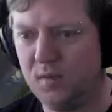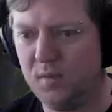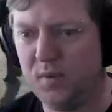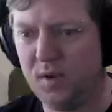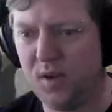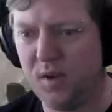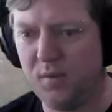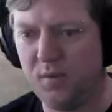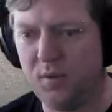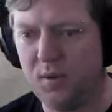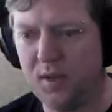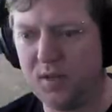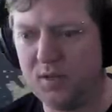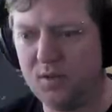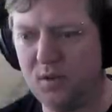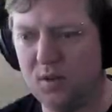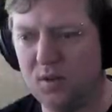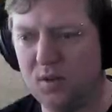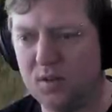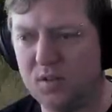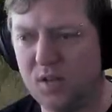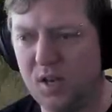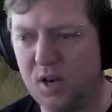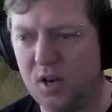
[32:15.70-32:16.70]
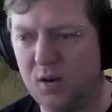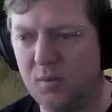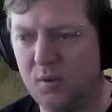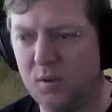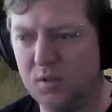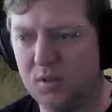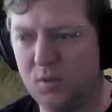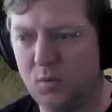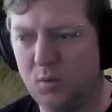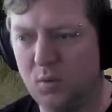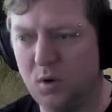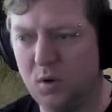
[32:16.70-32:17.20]
people. That's not as terrible
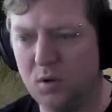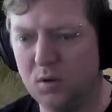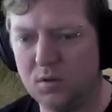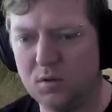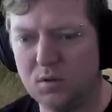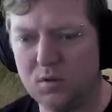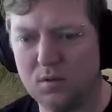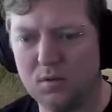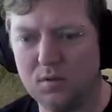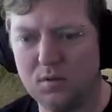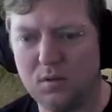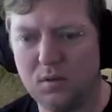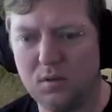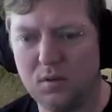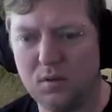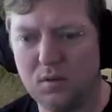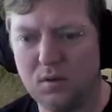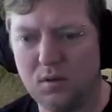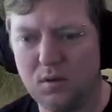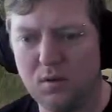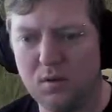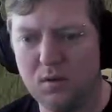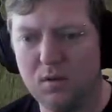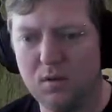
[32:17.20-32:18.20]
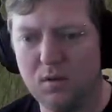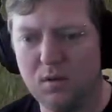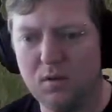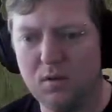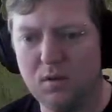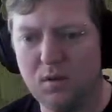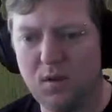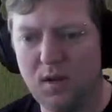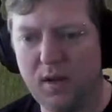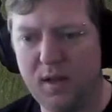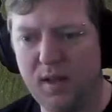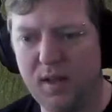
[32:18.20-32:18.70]
as it was.
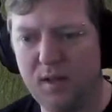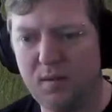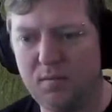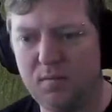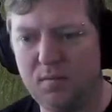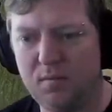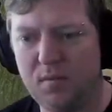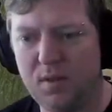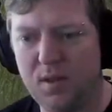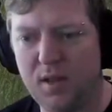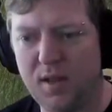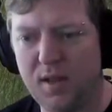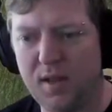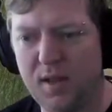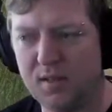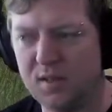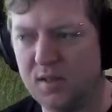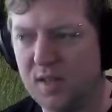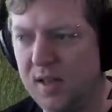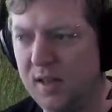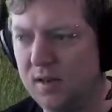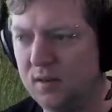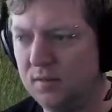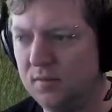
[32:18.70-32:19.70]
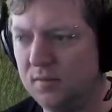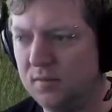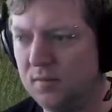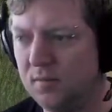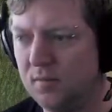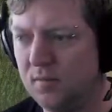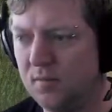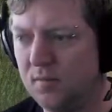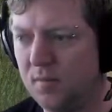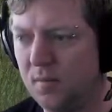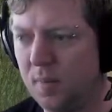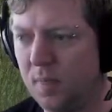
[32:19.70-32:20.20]
Oh yeah, there goes that.
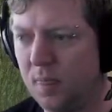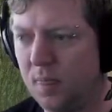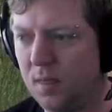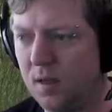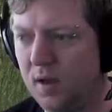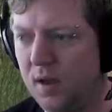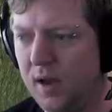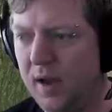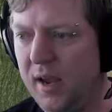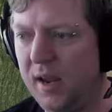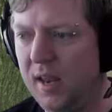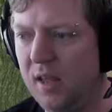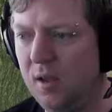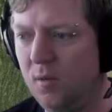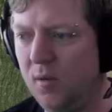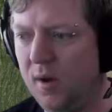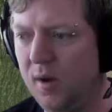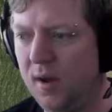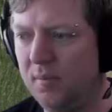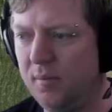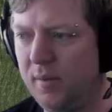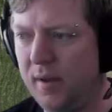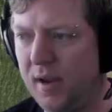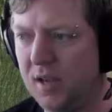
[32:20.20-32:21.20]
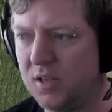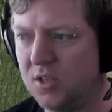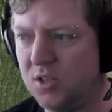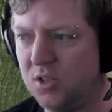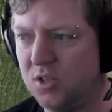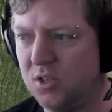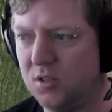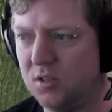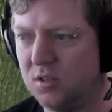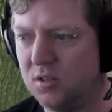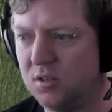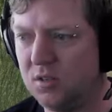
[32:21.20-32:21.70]
81
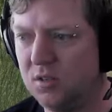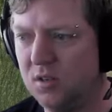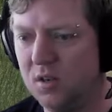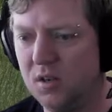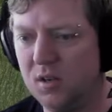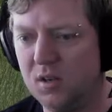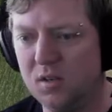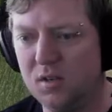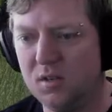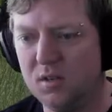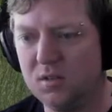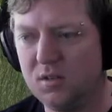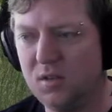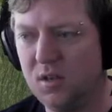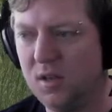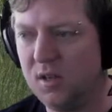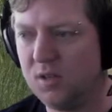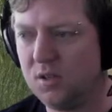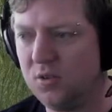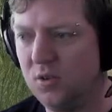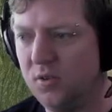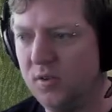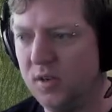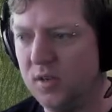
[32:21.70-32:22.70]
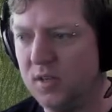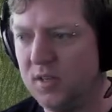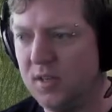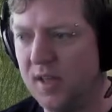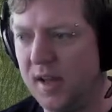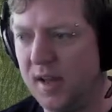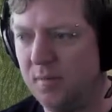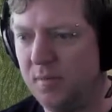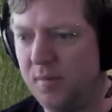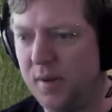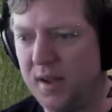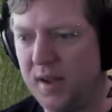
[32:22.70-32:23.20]
passengers. See, it's already
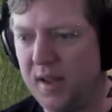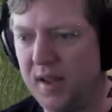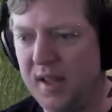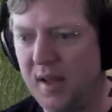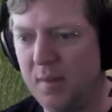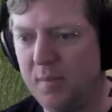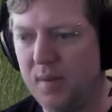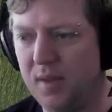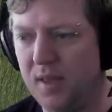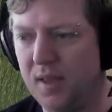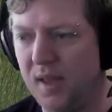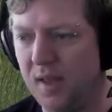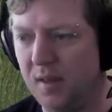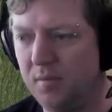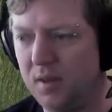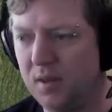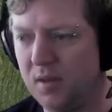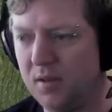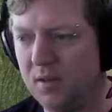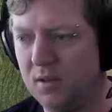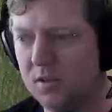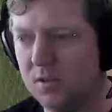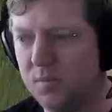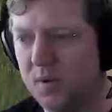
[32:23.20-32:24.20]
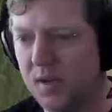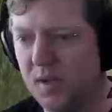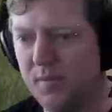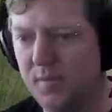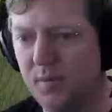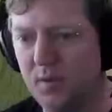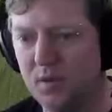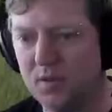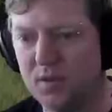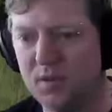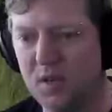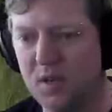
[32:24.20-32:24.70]
started picking up again because
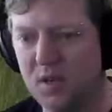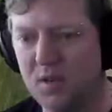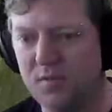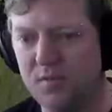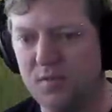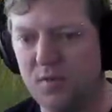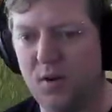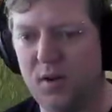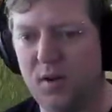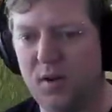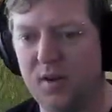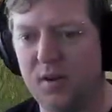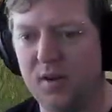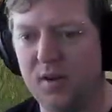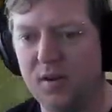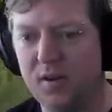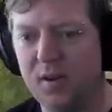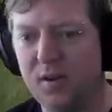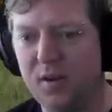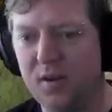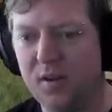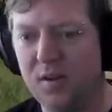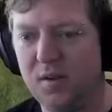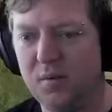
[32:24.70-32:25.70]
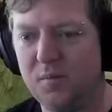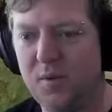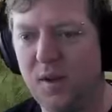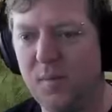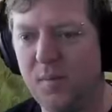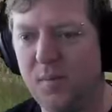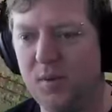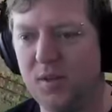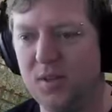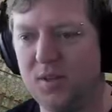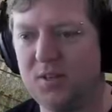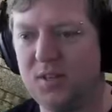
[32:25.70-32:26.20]
people are sick of
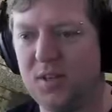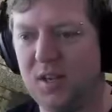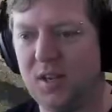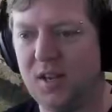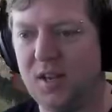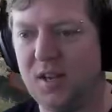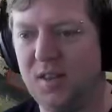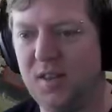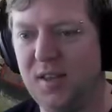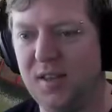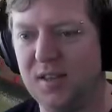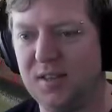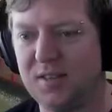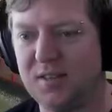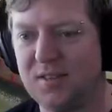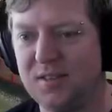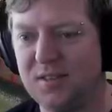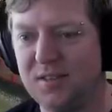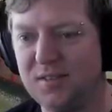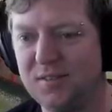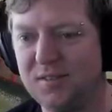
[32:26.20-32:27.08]
people are sick of this.